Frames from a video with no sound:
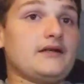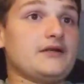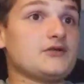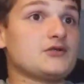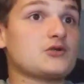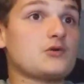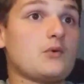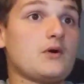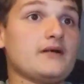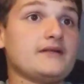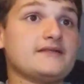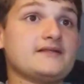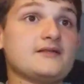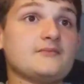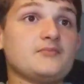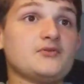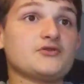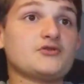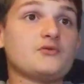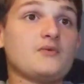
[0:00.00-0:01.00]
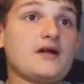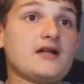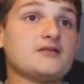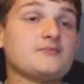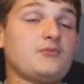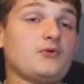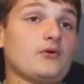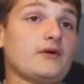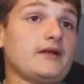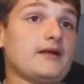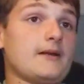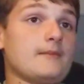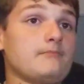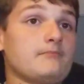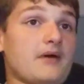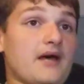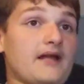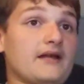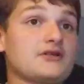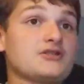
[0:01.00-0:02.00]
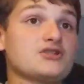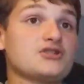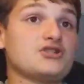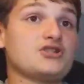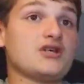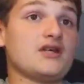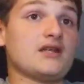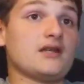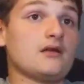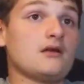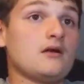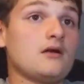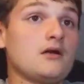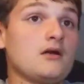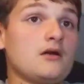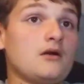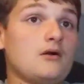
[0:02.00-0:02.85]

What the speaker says: it is quite simple to exploit and banish a Jinn.